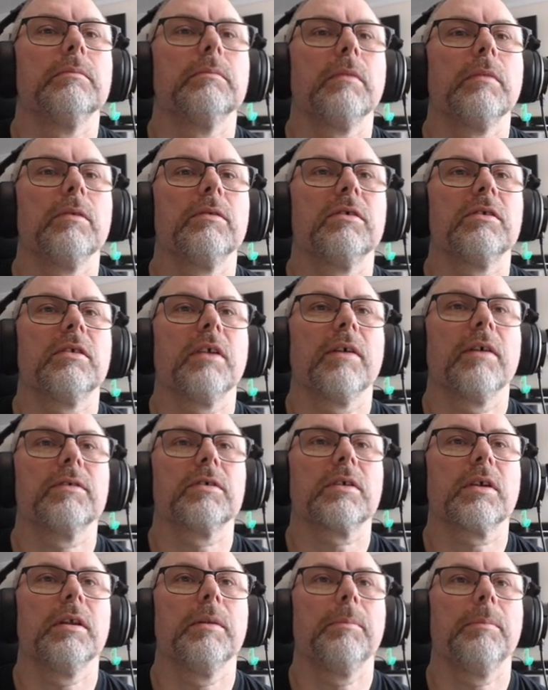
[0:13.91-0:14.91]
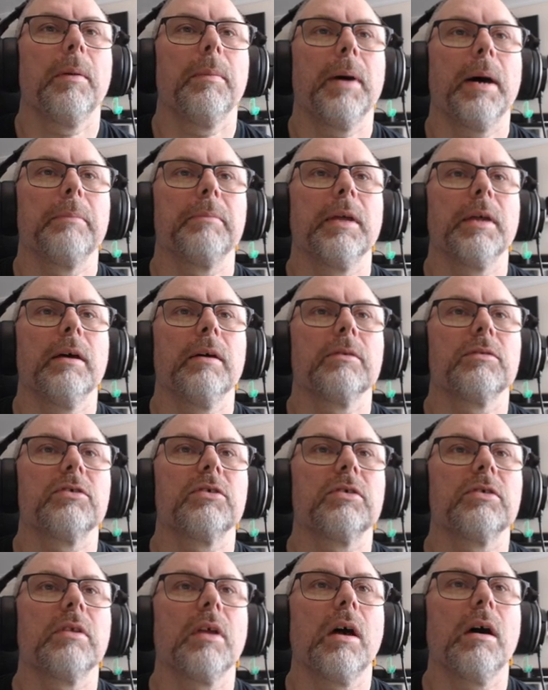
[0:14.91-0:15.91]
Loads of stuff is gonna pop up now.
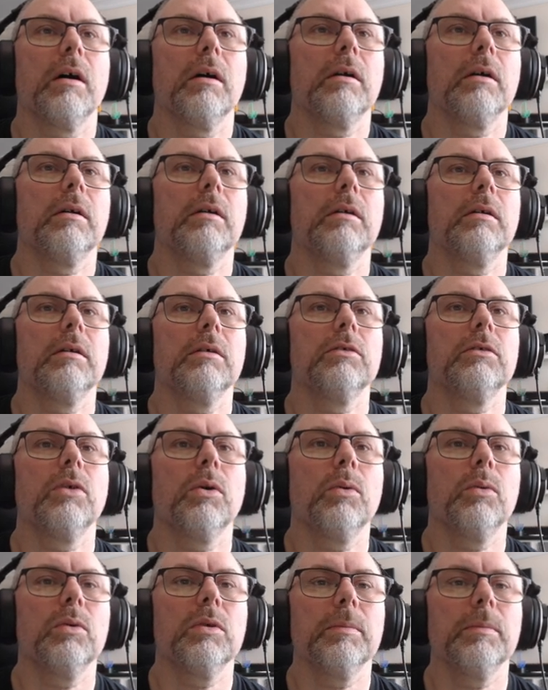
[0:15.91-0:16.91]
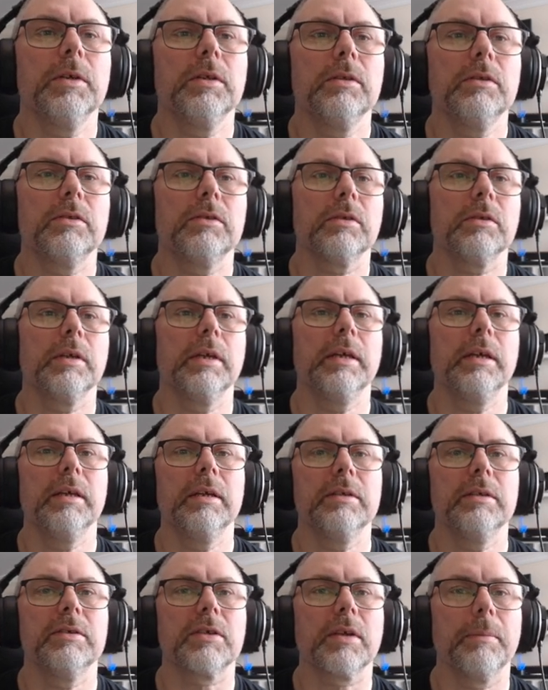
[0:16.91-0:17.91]
Star Tournament
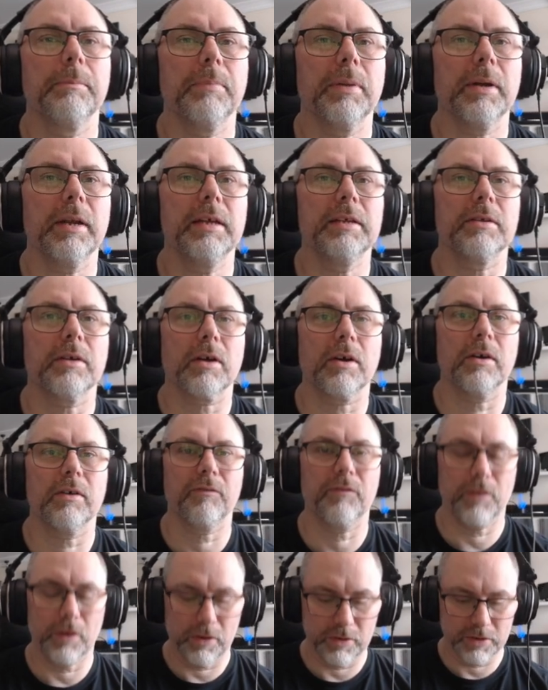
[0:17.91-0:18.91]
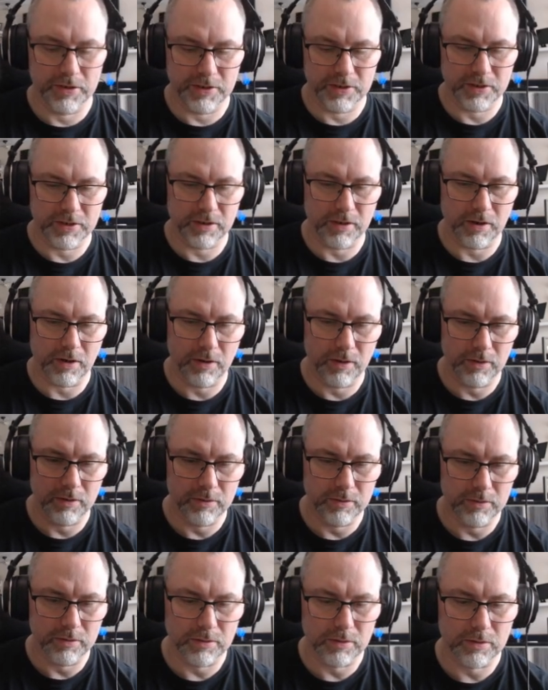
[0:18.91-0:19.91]
is complete. I got thirty
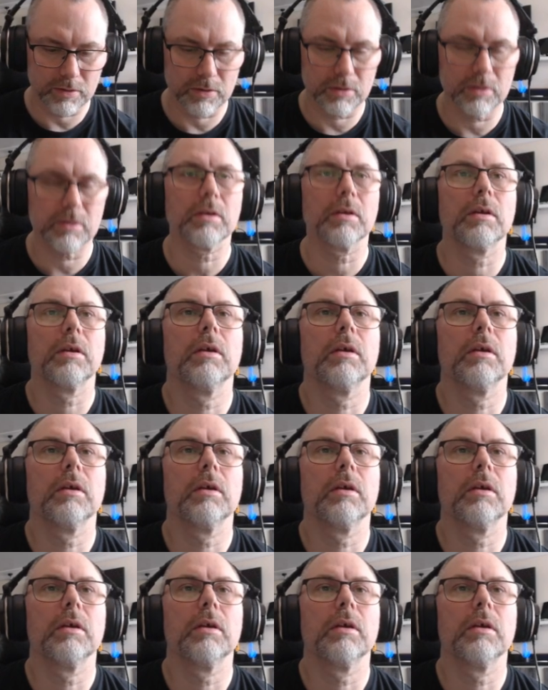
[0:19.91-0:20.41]
stars.